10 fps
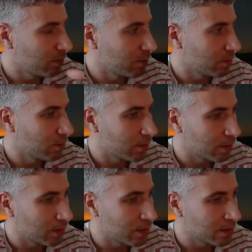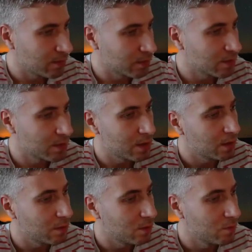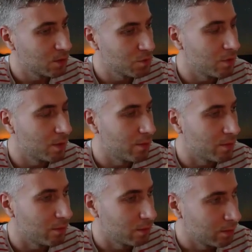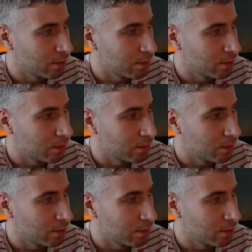you want to enhance functionality on much lower level.